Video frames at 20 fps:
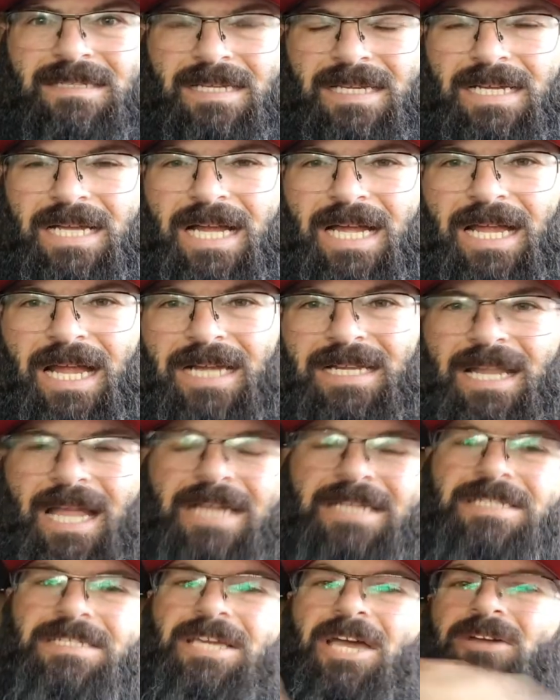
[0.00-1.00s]
I'd
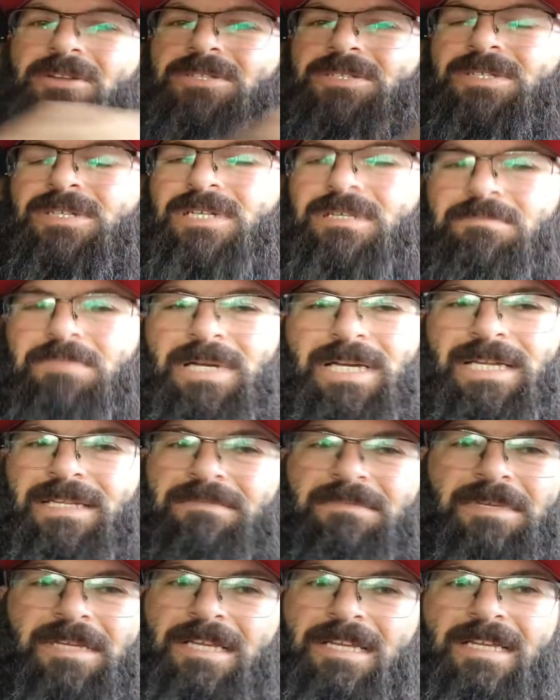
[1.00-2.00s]
like to go to it, but
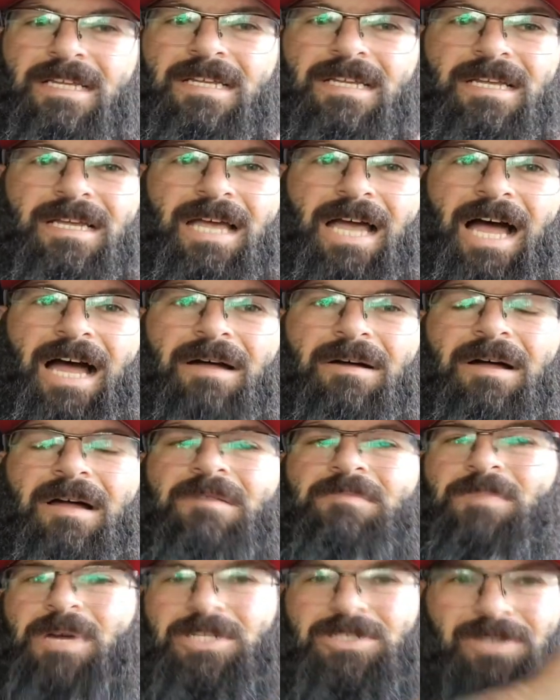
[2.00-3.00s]
I'd
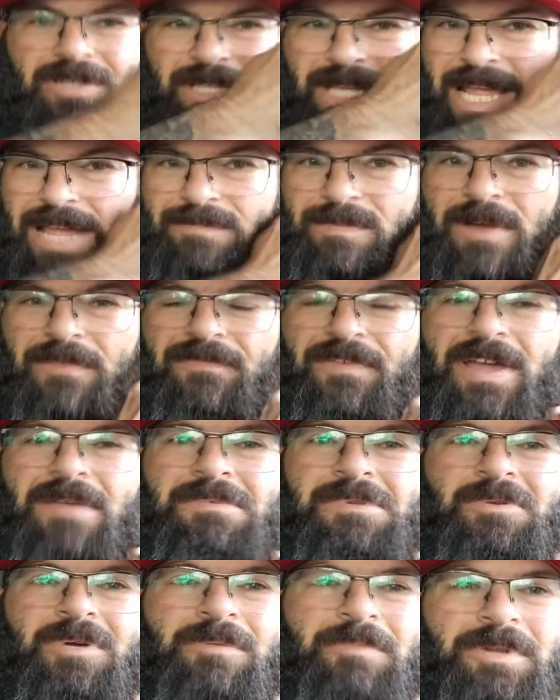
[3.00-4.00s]
much rather have my
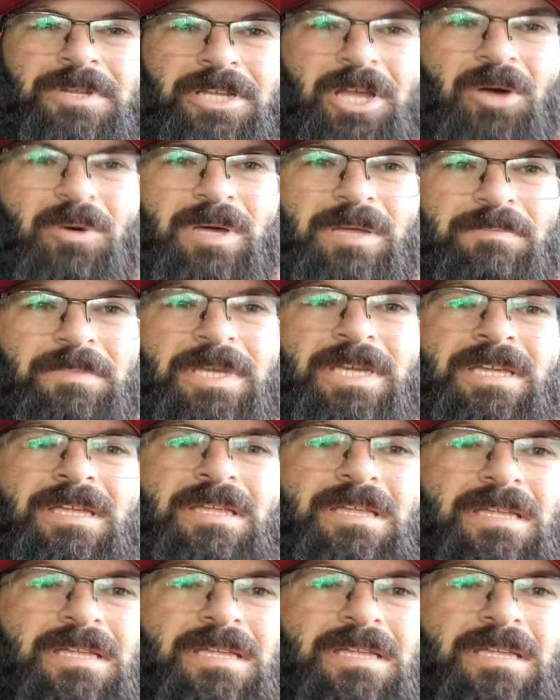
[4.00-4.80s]
family with me to go with me.